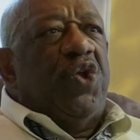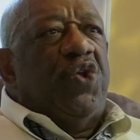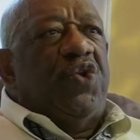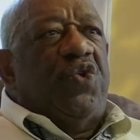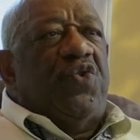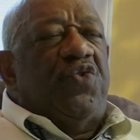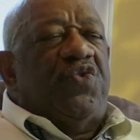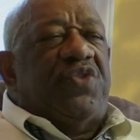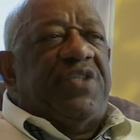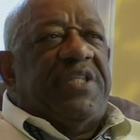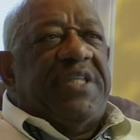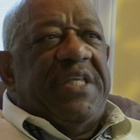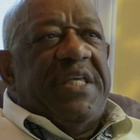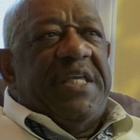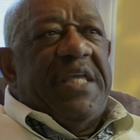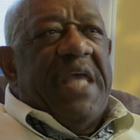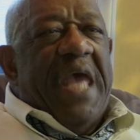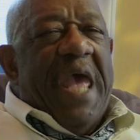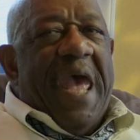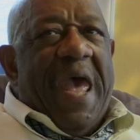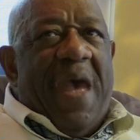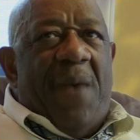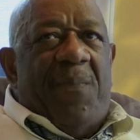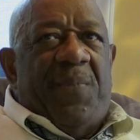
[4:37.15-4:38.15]
you see
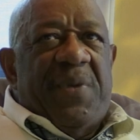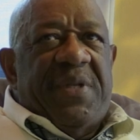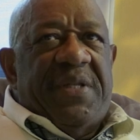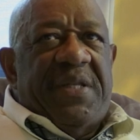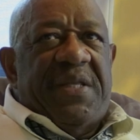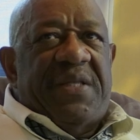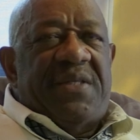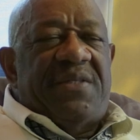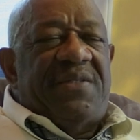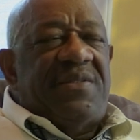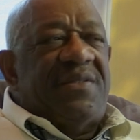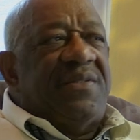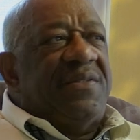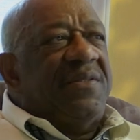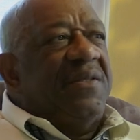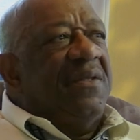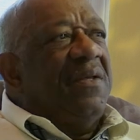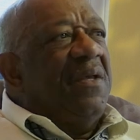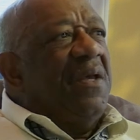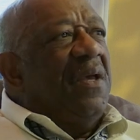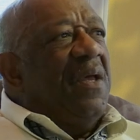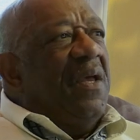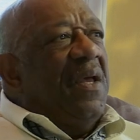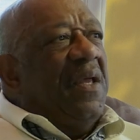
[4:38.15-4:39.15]
happiness
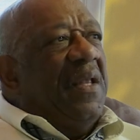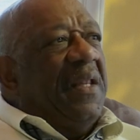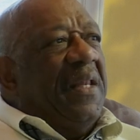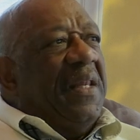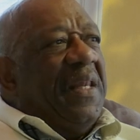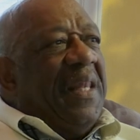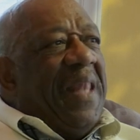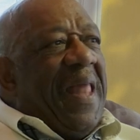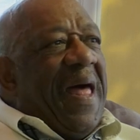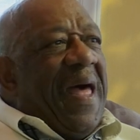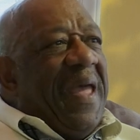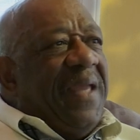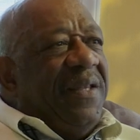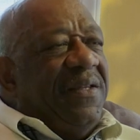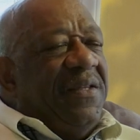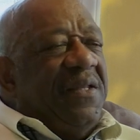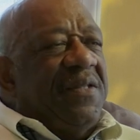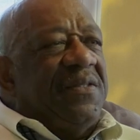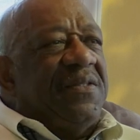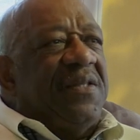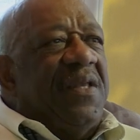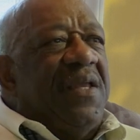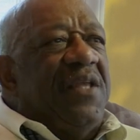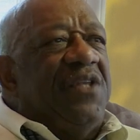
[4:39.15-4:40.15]

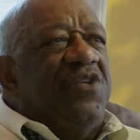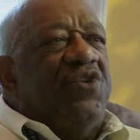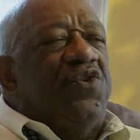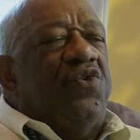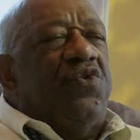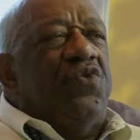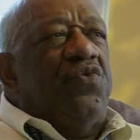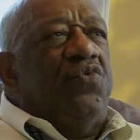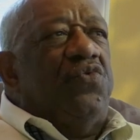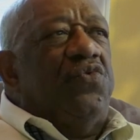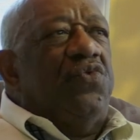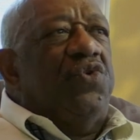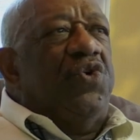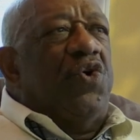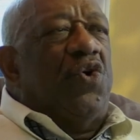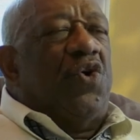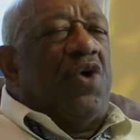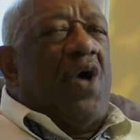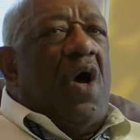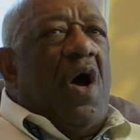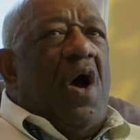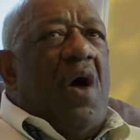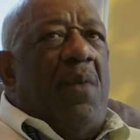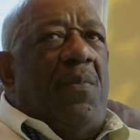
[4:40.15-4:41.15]
likeness and you your
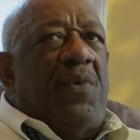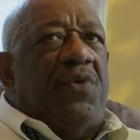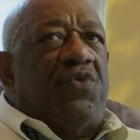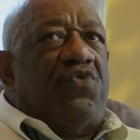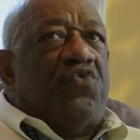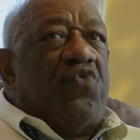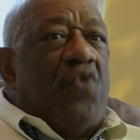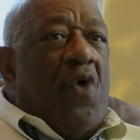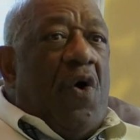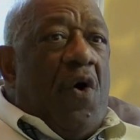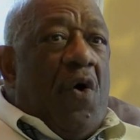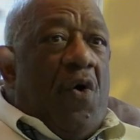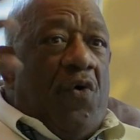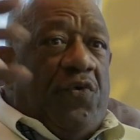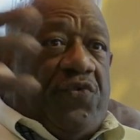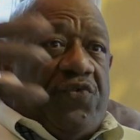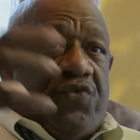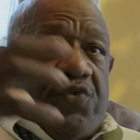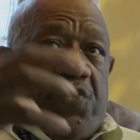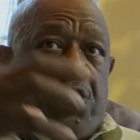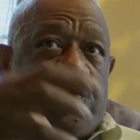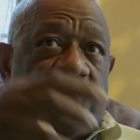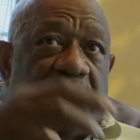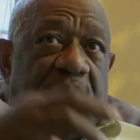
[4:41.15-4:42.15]
karma draws
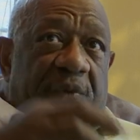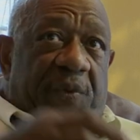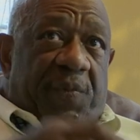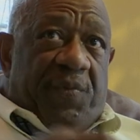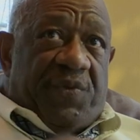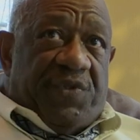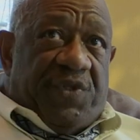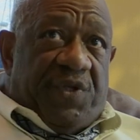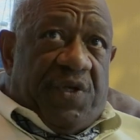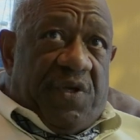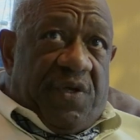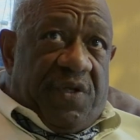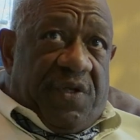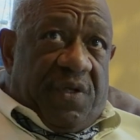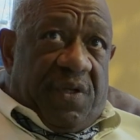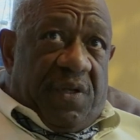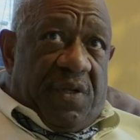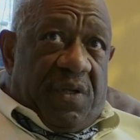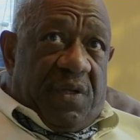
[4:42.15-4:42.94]
those people to you.